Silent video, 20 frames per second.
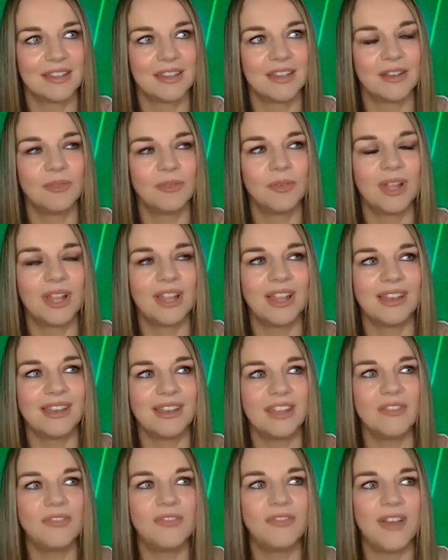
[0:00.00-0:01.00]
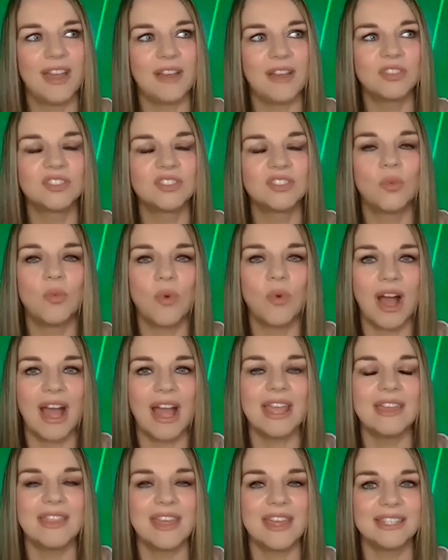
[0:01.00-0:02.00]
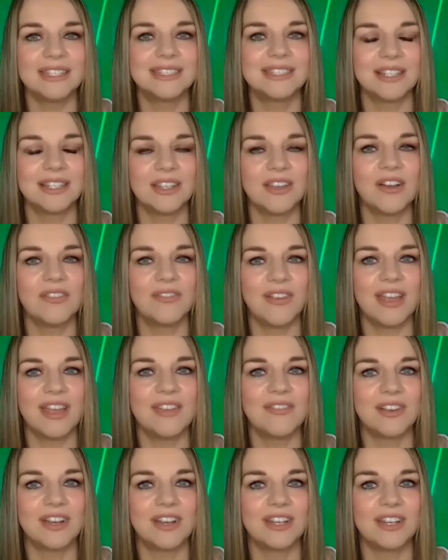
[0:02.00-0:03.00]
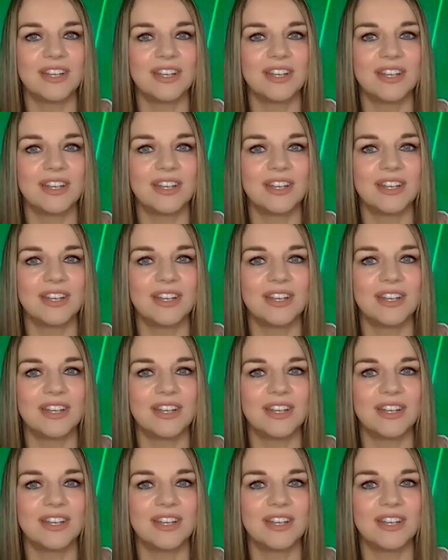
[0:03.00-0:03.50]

Well, uh, your fa- so why are they still your favorites?